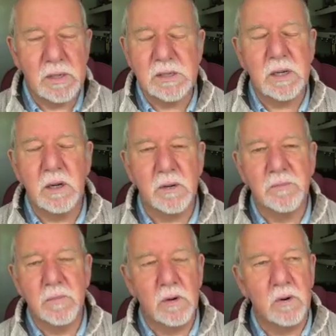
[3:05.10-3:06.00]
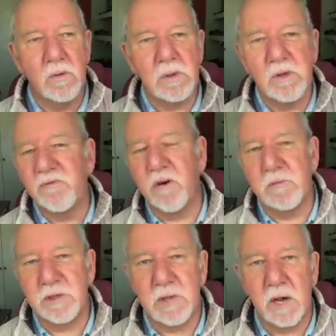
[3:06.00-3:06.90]
He said, look, all you film
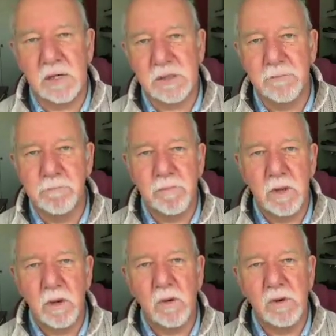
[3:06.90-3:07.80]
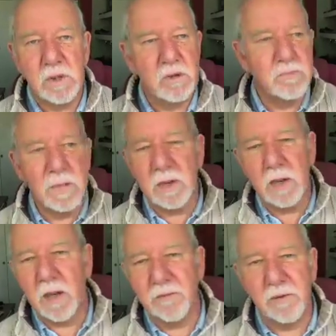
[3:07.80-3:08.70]
stars, all you
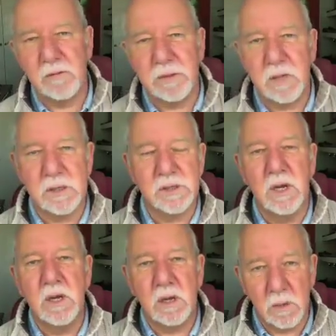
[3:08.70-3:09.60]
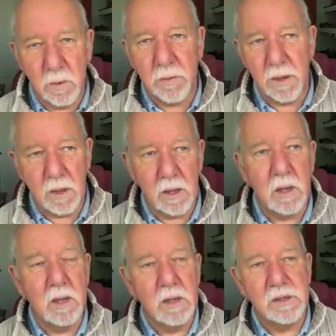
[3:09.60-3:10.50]
millionaire film stars, come up here,
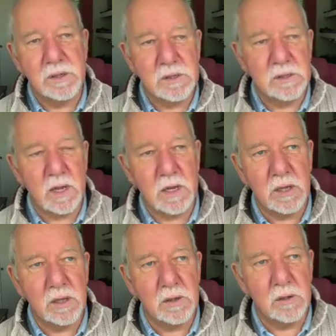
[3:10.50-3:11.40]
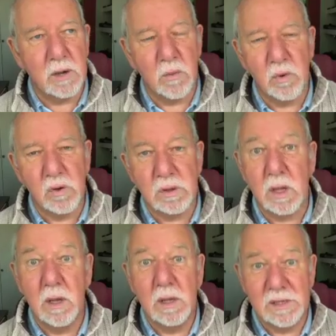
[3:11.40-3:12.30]
take your award,
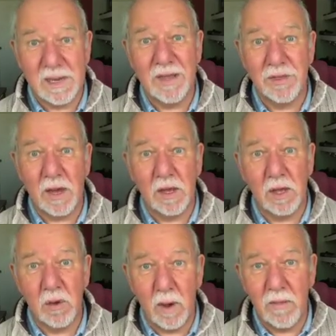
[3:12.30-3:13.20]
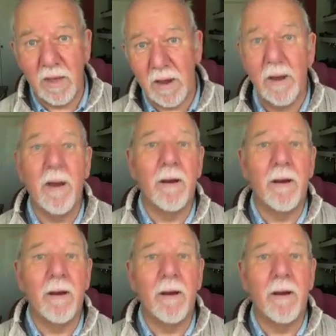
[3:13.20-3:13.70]
say thank you, and then